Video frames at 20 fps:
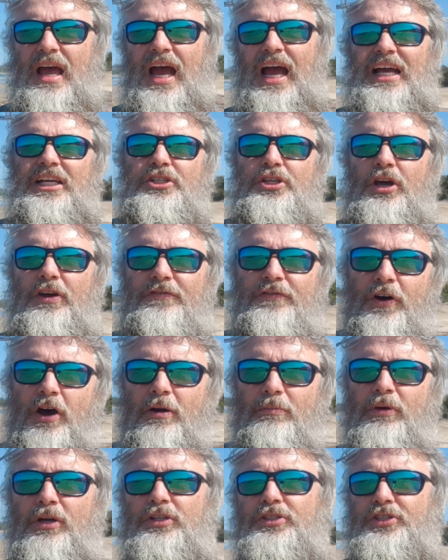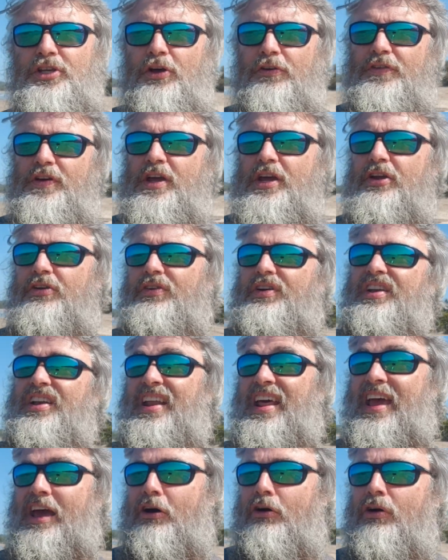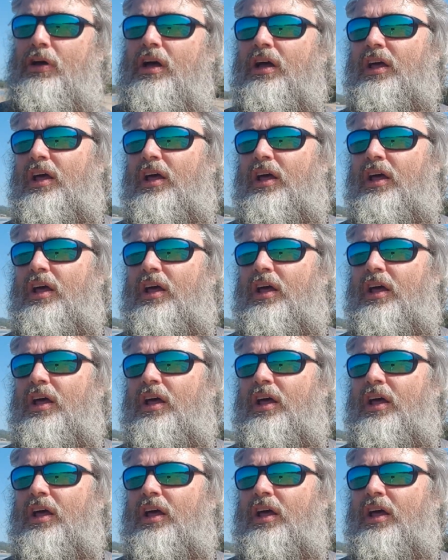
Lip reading: as I find myself here and now.